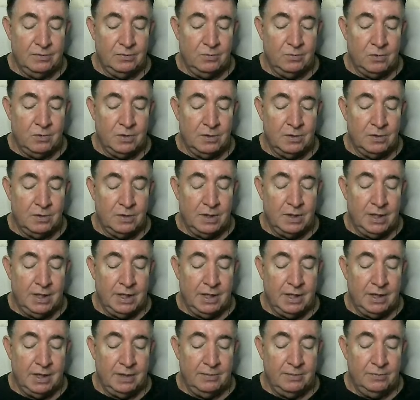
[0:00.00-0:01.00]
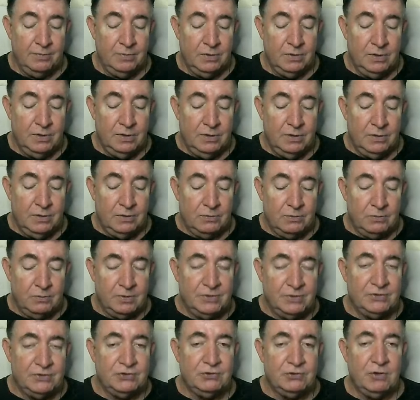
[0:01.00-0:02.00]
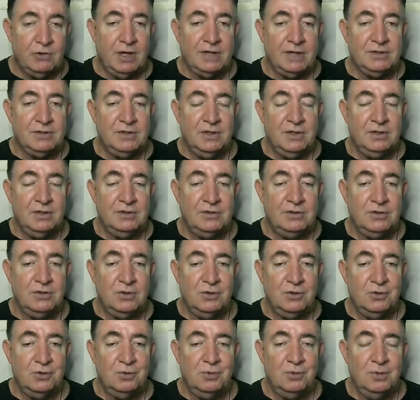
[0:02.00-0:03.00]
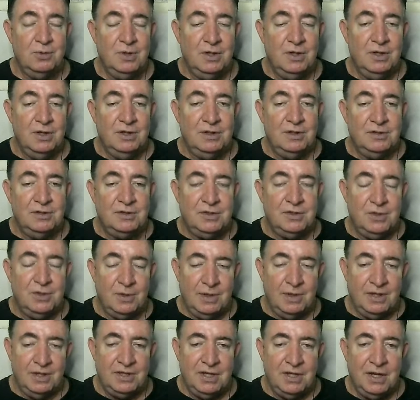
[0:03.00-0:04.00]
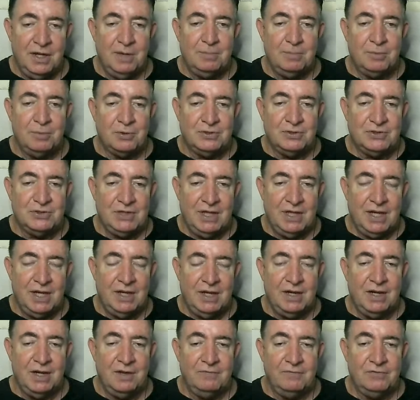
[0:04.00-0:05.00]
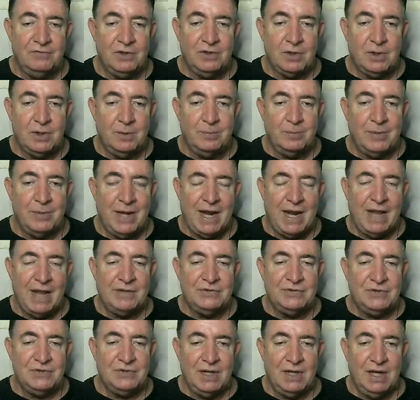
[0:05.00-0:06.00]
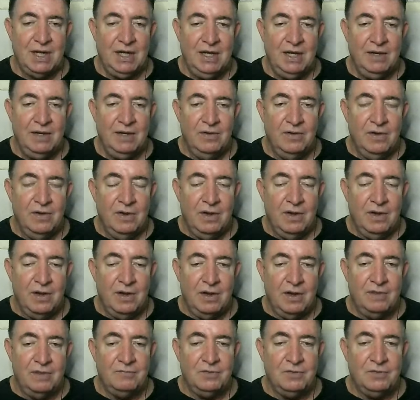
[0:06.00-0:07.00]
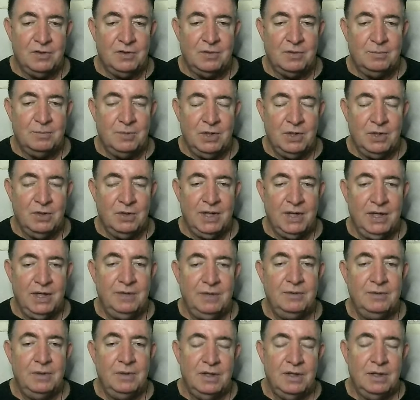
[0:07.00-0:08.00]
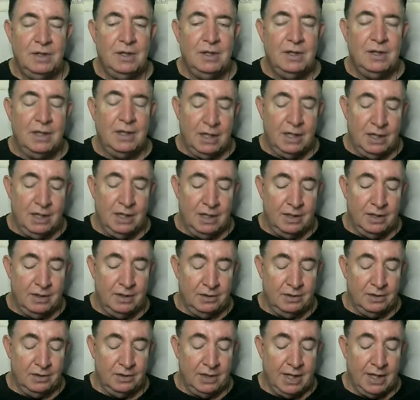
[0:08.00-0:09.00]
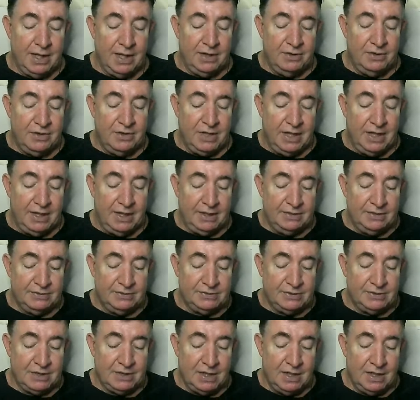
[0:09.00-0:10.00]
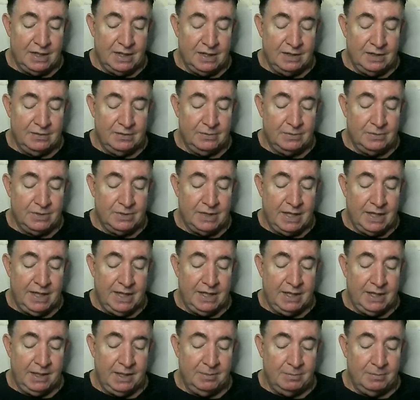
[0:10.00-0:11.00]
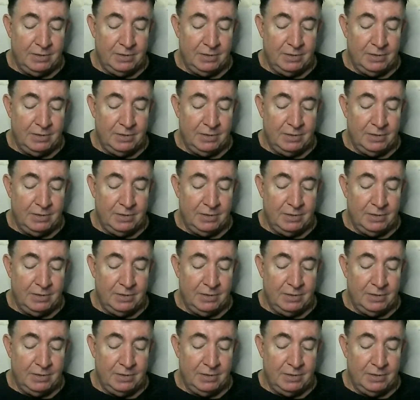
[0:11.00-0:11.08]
were uh, restricted to 10% of the capacity of the building. Uh, a lot of things uh, taking